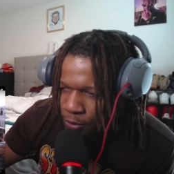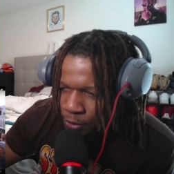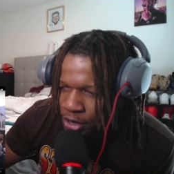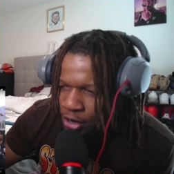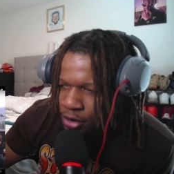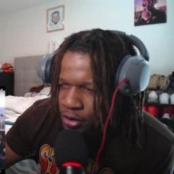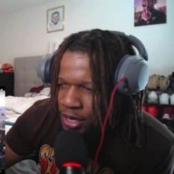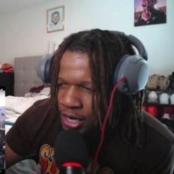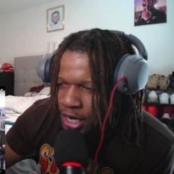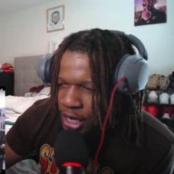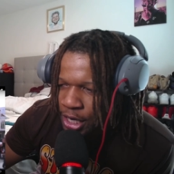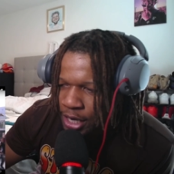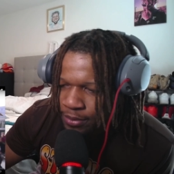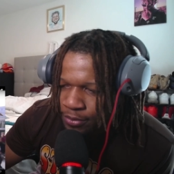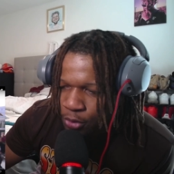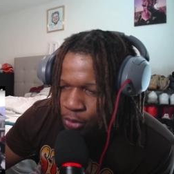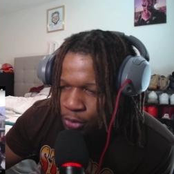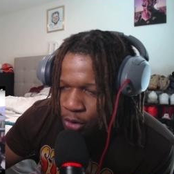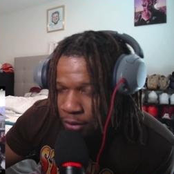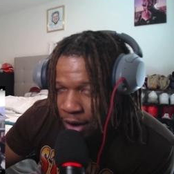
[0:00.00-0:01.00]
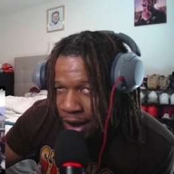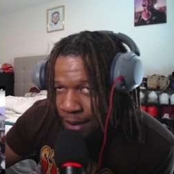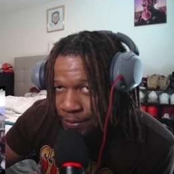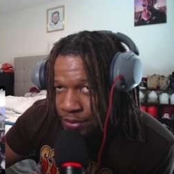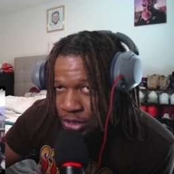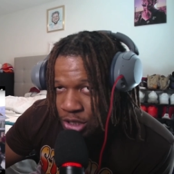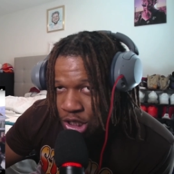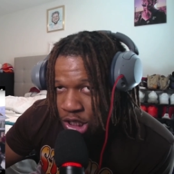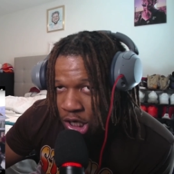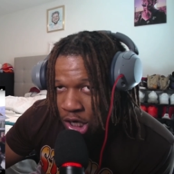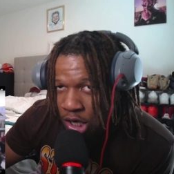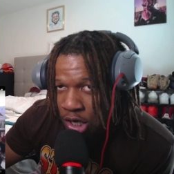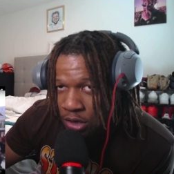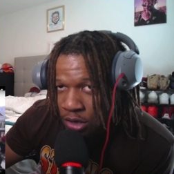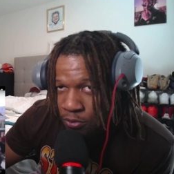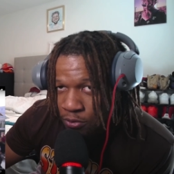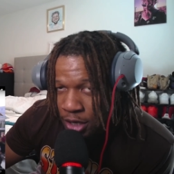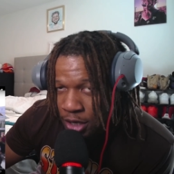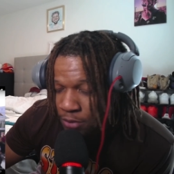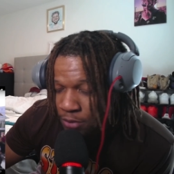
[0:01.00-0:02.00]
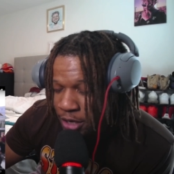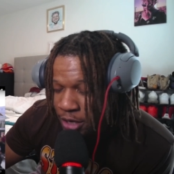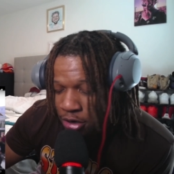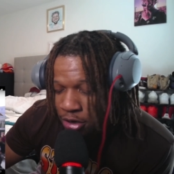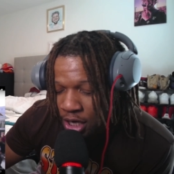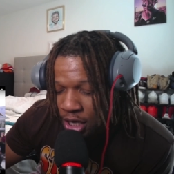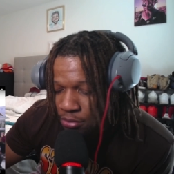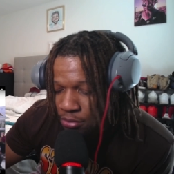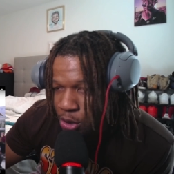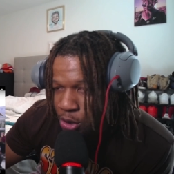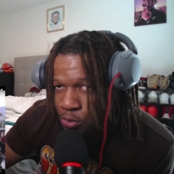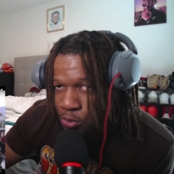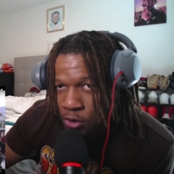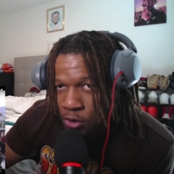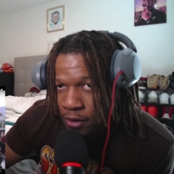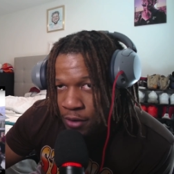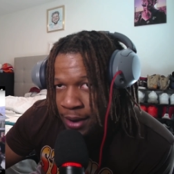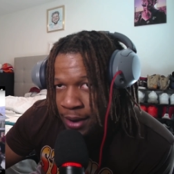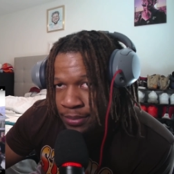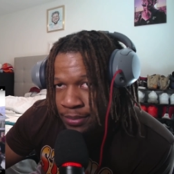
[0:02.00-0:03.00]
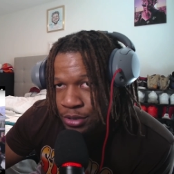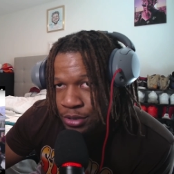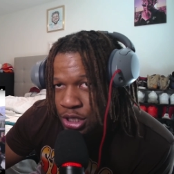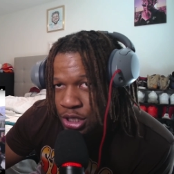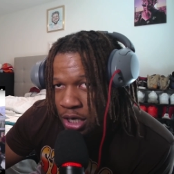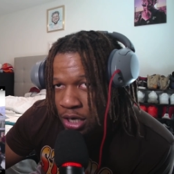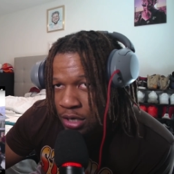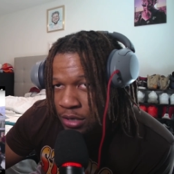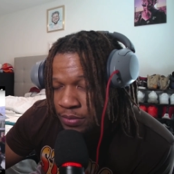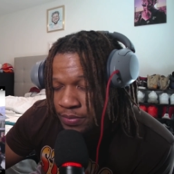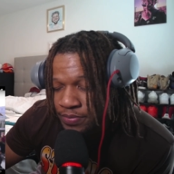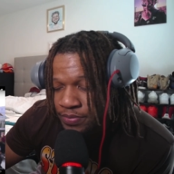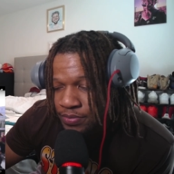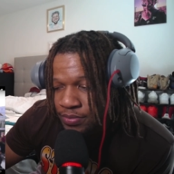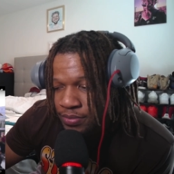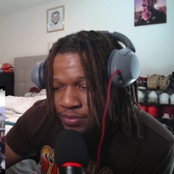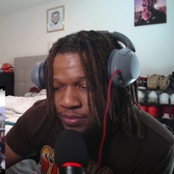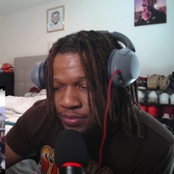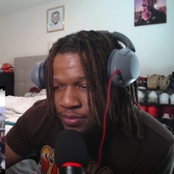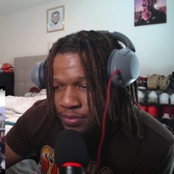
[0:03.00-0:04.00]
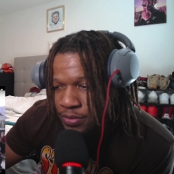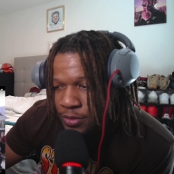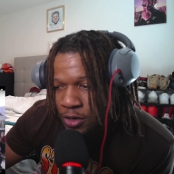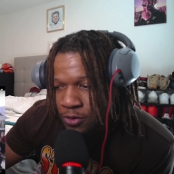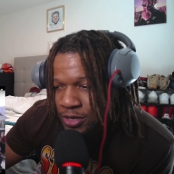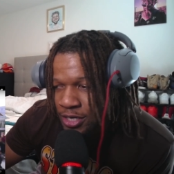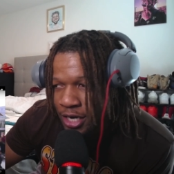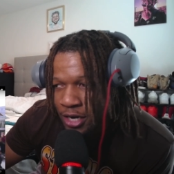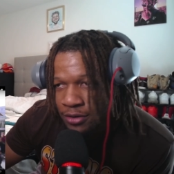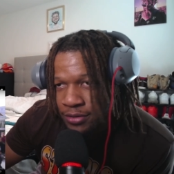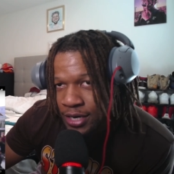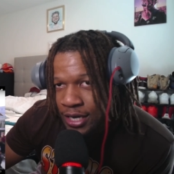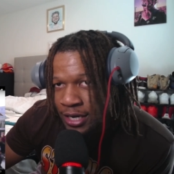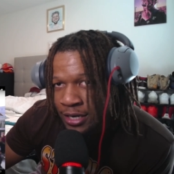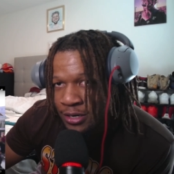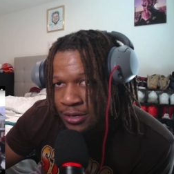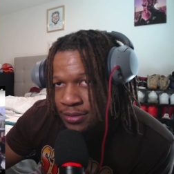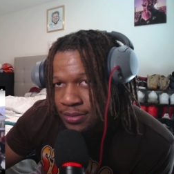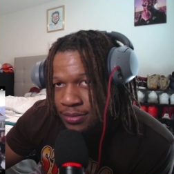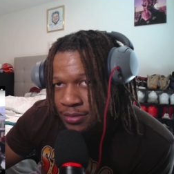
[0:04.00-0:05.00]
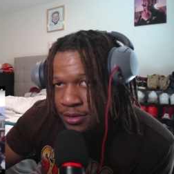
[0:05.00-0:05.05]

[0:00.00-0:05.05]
we don't need no more rappers, y'all. We need, we don't need no more rappers, y'all. We don't need them.